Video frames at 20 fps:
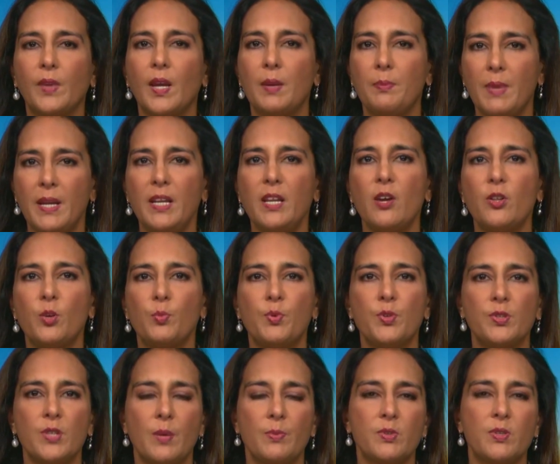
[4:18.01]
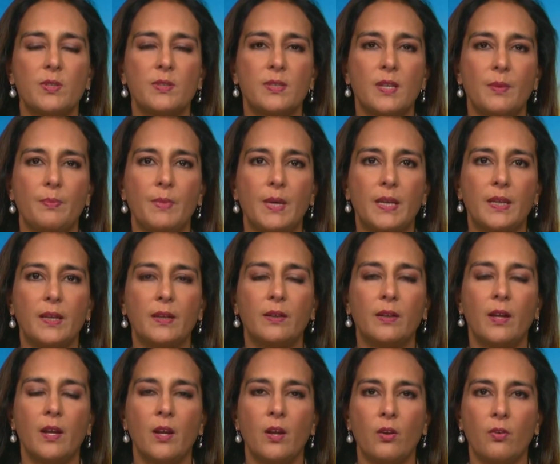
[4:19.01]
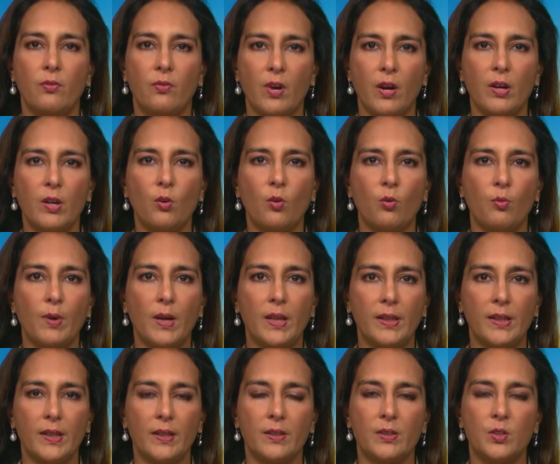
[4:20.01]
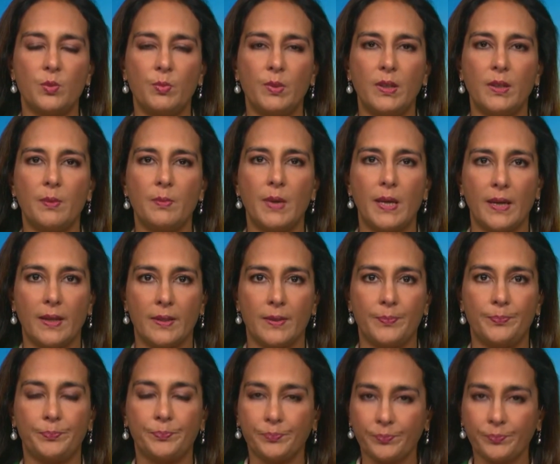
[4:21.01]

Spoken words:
and many other presumptions that make it very Orwellian to be a man.